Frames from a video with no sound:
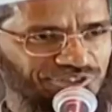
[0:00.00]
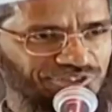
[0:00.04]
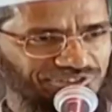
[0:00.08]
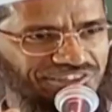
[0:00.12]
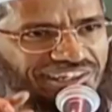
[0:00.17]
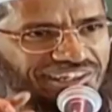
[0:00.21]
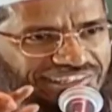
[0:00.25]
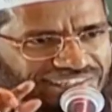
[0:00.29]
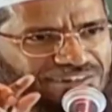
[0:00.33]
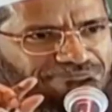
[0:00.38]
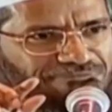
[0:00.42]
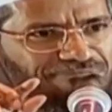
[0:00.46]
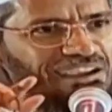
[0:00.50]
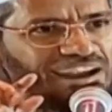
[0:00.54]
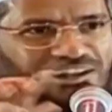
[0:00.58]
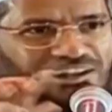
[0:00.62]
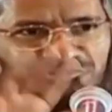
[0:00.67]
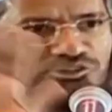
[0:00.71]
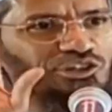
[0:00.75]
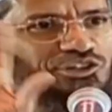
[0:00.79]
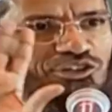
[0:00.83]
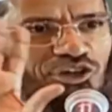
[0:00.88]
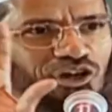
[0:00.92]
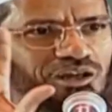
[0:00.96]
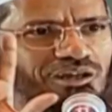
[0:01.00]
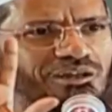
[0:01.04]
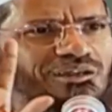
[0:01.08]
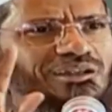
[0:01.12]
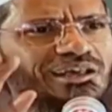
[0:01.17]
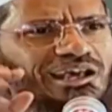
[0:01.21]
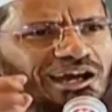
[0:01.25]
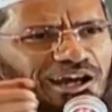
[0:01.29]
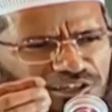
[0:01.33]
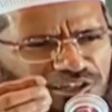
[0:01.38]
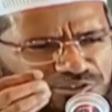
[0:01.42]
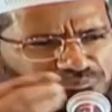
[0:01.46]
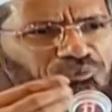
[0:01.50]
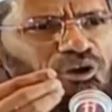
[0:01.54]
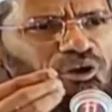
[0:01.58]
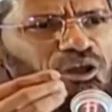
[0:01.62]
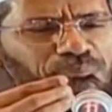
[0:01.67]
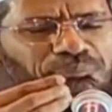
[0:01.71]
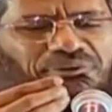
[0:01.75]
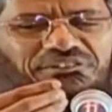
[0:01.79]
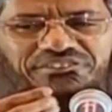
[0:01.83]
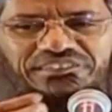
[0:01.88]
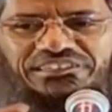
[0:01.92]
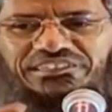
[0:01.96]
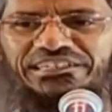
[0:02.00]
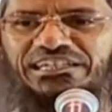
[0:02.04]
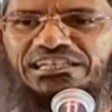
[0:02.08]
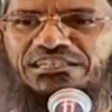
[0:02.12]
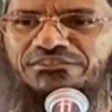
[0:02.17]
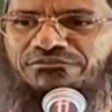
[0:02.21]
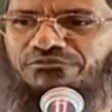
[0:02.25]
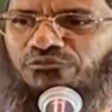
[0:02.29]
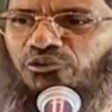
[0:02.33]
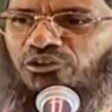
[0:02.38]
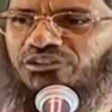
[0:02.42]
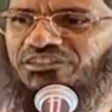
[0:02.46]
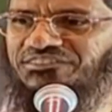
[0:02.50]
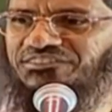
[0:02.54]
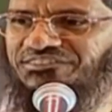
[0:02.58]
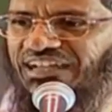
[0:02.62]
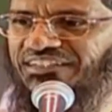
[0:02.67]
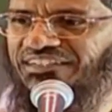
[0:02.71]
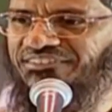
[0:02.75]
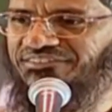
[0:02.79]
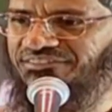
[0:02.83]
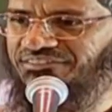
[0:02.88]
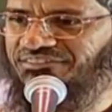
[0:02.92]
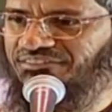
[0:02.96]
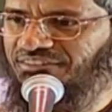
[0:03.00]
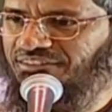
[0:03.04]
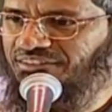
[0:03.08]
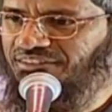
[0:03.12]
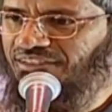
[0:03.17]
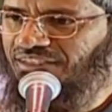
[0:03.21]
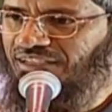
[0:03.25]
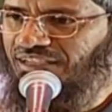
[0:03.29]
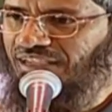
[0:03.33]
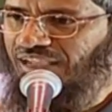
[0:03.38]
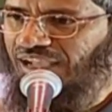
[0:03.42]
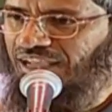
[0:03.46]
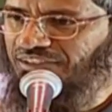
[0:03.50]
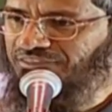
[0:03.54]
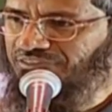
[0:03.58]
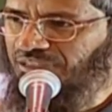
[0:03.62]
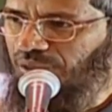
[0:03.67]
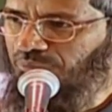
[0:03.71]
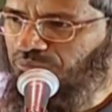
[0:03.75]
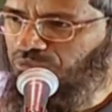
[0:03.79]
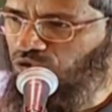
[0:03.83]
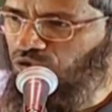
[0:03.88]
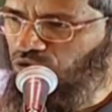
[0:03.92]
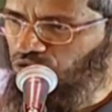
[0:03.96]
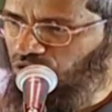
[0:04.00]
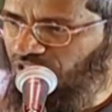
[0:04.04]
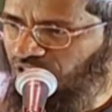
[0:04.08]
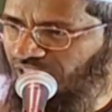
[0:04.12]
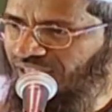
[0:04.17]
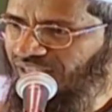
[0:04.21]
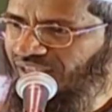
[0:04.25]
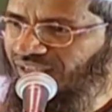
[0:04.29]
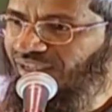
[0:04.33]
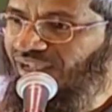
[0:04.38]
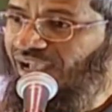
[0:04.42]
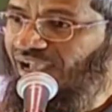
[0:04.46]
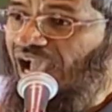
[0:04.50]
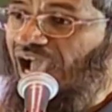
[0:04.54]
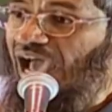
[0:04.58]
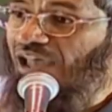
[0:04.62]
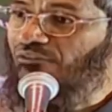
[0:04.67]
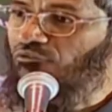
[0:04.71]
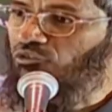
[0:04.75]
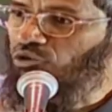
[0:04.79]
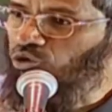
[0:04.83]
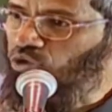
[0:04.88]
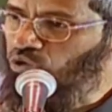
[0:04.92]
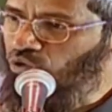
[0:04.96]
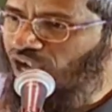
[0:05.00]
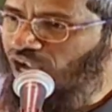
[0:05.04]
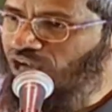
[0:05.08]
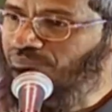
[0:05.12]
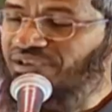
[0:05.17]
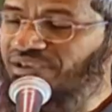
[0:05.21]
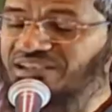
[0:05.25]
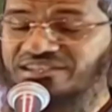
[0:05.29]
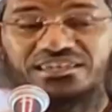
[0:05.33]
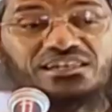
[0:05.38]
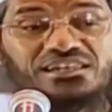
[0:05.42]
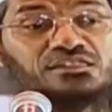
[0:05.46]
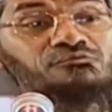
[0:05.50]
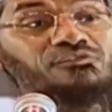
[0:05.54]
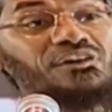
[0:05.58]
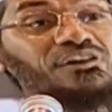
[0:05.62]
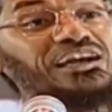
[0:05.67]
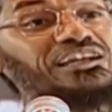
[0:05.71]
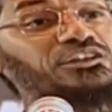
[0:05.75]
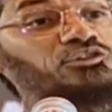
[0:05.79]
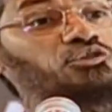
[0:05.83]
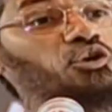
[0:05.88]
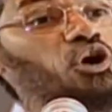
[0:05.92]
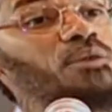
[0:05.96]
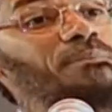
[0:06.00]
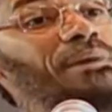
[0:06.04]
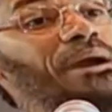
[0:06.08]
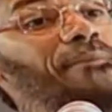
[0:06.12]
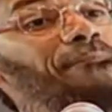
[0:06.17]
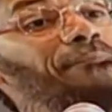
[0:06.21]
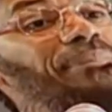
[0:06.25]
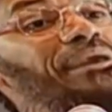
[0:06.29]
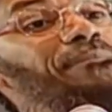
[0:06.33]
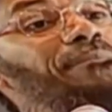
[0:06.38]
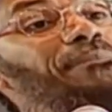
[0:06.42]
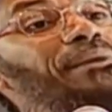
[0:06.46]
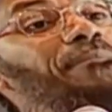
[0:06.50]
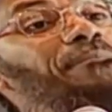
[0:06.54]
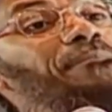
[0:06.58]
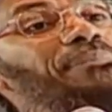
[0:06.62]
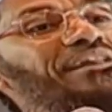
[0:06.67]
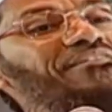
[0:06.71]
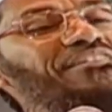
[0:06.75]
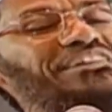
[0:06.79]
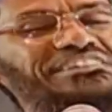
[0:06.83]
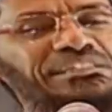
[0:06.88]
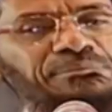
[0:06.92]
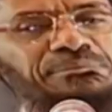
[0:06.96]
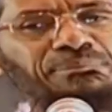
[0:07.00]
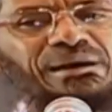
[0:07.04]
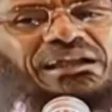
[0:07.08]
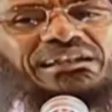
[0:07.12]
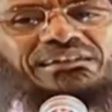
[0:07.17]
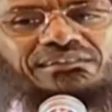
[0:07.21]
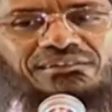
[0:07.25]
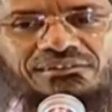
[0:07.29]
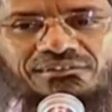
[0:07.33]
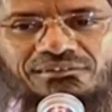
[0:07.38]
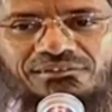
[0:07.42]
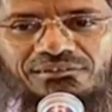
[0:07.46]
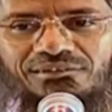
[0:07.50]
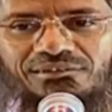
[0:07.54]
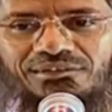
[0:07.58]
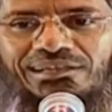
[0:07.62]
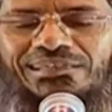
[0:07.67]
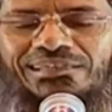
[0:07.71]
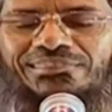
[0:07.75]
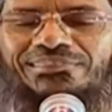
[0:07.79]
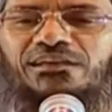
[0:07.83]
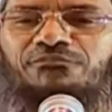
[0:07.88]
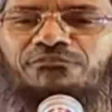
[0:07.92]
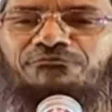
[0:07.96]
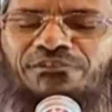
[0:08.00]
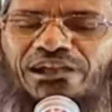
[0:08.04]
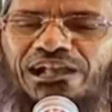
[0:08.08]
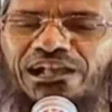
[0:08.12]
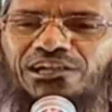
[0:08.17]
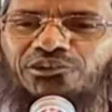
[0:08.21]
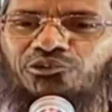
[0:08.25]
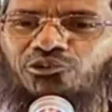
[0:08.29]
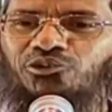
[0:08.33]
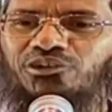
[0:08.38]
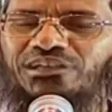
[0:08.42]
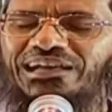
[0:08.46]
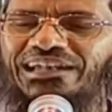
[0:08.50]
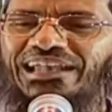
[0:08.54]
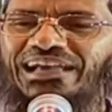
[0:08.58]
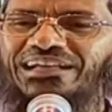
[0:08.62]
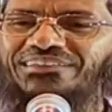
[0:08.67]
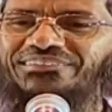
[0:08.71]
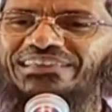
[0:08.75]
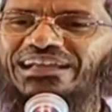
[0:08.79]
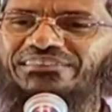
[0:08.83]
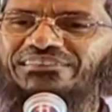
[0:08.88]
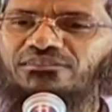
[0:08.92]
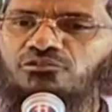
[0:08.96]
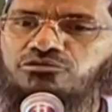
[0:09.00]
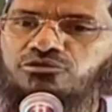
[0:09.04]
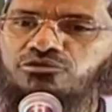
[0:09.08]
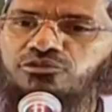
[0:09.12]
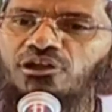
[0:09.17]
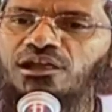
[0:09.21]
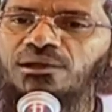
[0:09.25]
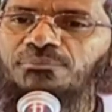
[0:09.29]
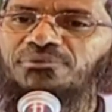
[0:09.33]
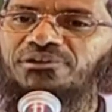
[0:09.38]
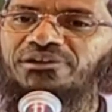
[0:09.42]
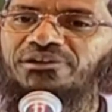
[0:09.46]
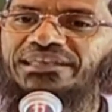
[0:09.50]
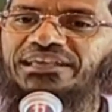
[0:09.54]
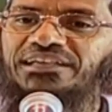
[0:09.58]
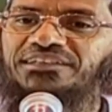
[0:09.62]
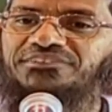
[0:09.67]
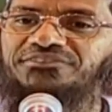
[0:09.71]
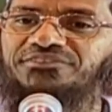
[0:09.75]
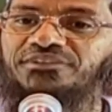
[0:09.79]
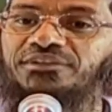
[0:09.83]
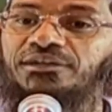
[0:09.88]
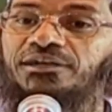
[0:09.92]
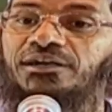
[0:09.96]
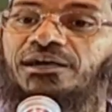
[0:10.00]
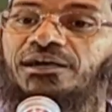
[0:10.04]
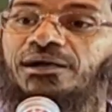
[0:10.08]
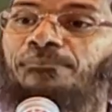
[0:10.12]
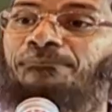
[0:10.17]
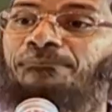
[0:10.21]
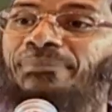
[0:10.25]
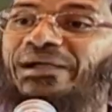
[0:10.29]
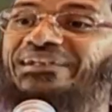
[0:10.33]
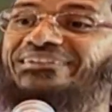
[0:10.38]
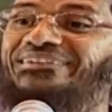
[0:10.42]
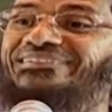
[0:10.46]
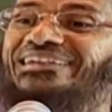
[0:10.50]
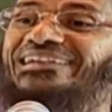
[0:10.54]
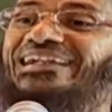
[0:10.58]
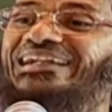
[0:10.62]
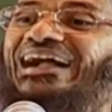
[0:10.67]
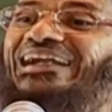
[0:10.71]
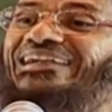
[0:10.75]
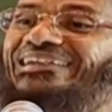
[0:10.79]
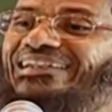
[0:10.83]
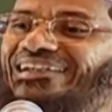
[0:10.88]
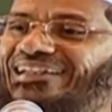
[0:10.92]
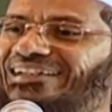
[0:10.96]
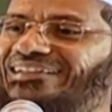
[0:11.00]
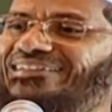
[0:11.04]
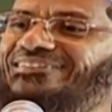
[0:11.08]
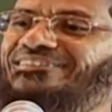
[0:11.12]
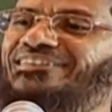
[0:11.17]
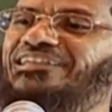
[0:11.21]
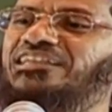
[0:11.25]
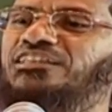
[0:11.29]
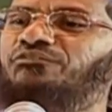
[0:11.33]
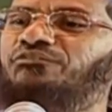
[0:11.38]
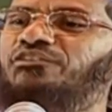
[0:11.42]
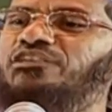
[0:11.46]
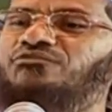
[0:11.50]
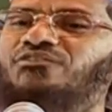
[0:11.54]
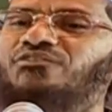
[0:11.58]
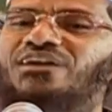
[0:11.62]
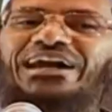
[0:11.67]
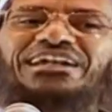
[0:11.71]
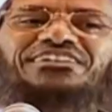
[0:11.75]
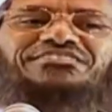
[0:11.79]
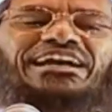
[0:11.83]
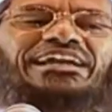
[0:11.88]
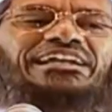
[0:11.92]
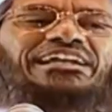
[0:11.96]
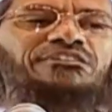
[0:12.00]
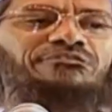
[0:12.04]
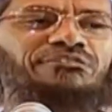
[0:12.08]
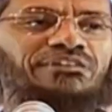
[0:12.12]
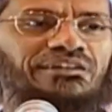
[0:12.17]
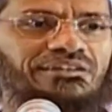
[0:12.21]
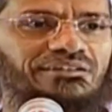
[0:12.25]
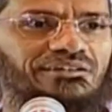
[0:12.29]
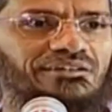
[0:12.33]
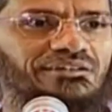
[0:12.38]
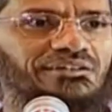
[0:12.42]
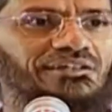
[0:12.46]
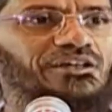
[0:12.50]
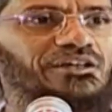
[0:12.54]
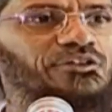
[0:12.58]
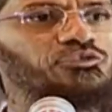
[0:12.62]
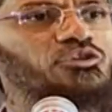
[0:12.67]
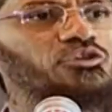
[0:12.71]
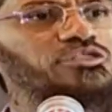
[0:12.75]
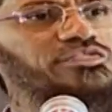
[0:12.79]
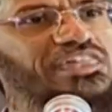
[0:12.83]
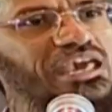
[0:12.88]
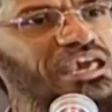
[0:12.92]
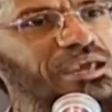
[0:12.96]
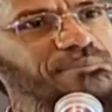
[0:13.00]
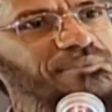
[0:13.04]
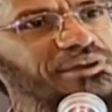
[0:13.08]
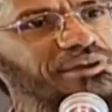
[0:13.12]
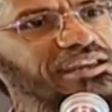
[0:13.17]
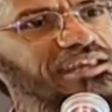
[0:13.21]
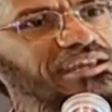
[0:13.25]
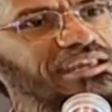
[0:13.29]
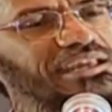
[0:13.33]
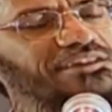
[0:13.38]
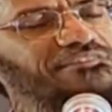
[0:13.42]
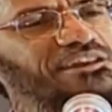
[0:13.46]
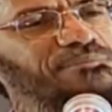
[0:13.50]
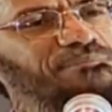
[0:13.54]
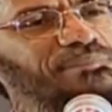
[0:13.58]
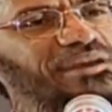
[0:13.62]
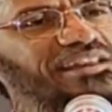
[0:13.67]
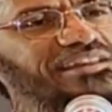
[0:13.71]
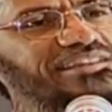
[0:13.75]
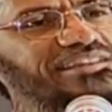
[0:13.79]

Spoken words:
So certain facts, not all, a small percentage, what the science has come to know today and what Quran mentions, were told by people previously, but they failed to realize that the same Greeks mentioned 100 other things which were unscientific. The same Greek even